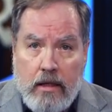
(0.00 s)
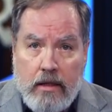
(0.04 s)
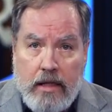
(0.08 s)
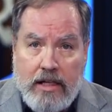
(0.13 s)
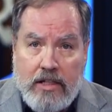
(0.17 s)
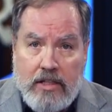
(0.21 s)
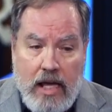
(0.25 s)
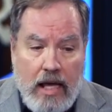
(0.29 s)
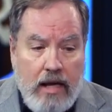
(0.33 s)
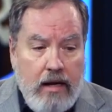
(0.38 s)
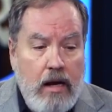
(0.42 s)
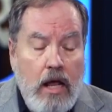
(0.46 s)

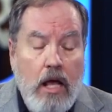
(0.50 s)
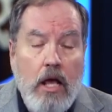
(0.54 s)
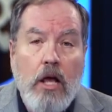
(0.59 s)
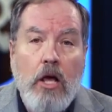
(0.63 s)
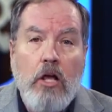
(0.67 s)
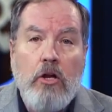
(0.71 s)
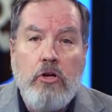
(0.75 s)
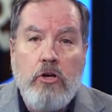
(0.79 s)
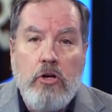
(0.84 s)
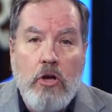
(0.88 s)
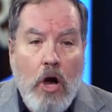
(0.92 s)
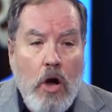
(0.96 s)
They said,
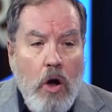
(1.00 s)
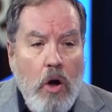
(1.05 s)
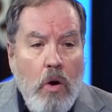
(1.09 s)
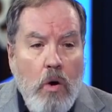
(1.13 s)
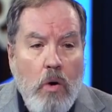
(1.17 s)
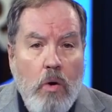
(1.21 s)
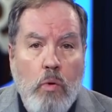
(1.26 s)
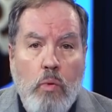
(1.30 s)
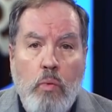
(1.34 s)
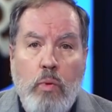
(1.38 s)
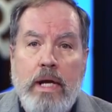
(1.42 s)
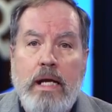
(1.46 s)

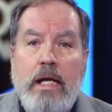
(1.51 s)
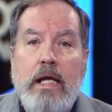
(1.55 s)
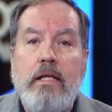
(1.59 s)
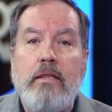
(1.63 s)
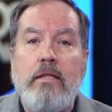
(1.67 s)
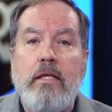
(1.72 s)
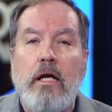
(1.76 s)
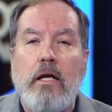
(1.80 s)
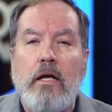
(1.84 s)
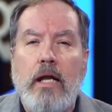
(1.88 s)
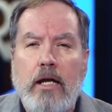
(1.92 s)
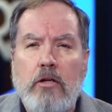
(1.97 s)
no, we
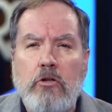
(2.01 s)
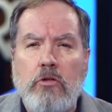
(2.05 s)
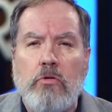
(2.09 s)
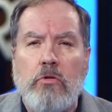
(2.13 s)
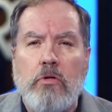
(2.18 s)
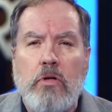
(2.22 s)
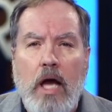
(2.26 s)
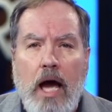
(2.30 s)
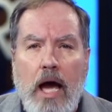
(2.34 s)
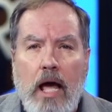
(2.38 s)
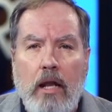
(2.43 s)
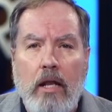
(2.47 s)
need the
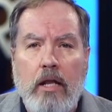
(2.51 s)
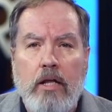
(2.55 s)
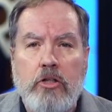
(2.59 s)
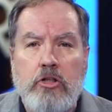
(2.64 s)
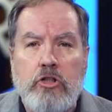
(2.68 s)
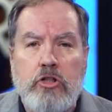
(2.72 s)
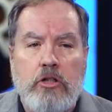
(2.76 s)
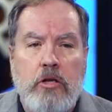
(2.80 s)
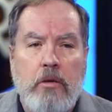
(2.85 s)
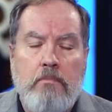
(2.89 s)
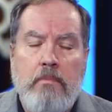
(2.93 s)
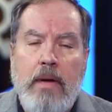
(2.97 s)
Electoral
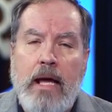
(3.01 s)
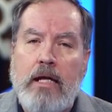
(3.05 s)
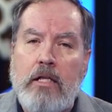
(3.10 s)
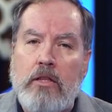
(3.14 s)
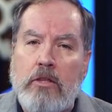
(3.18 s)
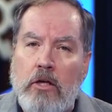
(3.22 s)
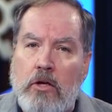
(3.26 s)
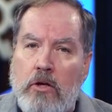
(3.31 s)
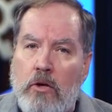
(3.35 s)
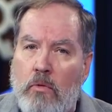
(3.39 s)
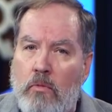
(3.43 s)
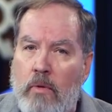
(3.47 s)
College to
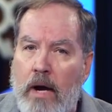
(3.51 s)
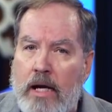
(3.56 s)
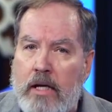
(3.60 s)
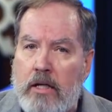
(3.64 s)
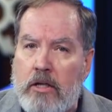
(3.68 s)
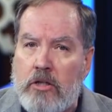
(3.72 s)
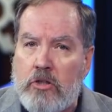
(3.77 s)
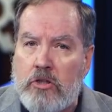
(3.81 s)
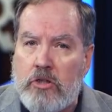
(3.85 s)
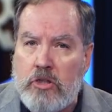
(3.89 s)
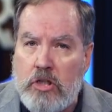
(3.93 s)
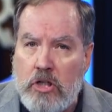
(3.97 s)
make the
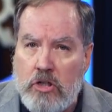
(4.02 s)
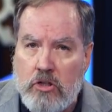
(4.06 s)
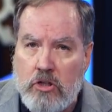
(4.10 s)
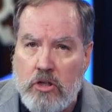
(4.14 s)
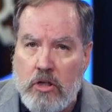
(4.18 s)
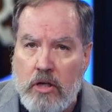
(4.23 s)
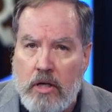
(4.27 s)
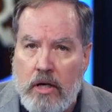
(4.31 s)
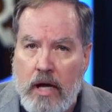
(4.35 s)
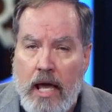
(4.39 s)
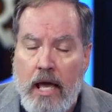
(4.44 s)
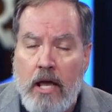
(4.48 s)
correct
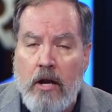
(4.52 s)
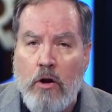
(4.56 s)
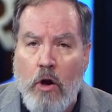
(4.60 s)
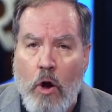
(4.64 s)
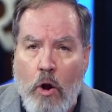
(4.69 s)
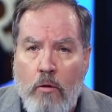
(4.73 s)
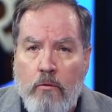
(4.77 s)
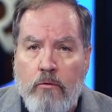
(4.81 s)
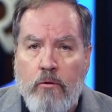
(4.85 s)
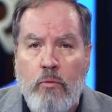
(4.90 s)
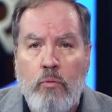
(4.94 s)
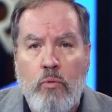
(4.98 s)
decision and
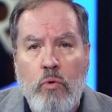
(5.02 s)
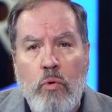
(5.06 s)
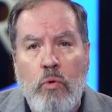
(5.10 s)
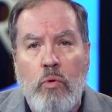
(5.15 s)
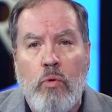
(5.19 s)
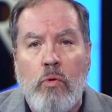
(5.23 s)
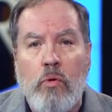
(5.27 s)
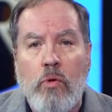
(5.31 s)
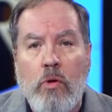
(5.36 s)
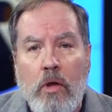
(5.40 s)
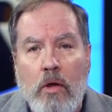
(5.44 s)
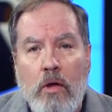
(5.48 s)

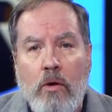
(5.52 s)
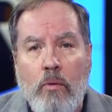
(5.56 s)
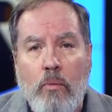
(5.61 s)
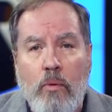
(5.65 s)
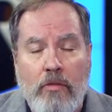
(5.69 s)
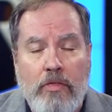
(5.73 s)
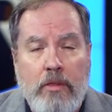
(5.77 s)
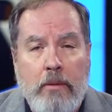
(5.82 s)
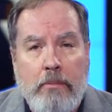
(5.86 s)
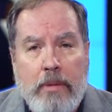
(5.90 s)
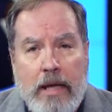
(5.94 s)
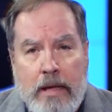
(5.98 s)
overrule
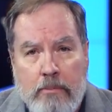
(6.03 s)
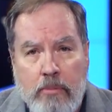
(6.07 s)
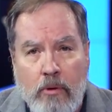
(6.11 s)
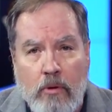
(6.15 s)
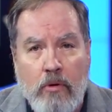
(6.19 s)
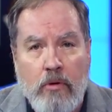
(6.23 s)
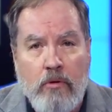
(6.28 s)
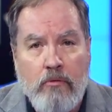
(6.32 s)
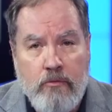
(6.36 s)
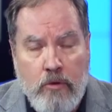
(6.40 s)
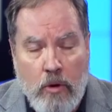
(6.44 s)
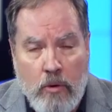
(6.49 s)
what the
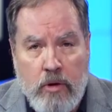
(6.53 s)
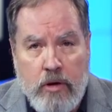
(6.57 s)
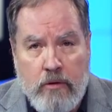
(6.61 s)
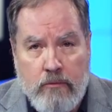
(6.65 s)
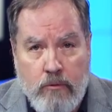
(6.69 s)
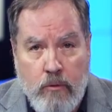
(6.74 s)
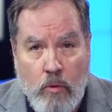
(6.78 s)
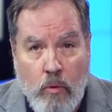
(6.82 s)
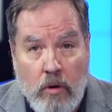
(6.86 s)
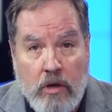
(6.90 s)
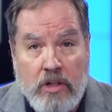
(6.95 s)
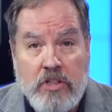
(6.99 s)
people
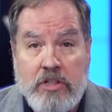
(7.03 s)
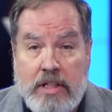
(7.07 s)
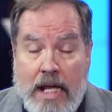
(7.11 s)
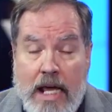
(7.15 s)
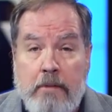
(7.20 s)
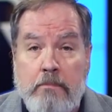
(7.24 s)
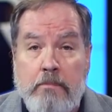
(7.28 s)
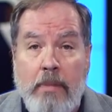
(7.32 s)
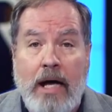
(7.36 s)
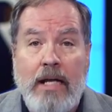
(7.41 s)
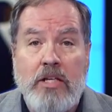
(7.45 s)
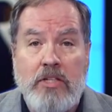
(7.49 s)
voted for,
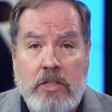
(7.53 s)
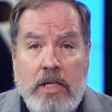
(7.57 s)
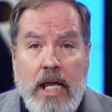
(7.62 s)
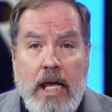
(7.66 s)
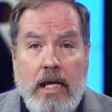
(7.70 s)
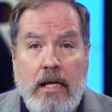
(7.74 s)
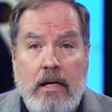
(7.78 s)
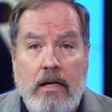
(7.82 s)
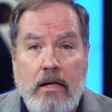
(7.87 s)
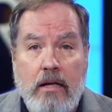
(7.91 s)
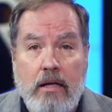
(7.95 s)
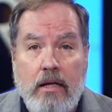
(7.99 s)
state by
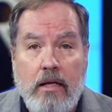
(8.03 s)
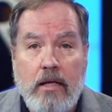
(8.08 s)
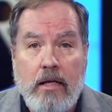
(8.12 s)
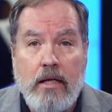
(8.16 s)
state.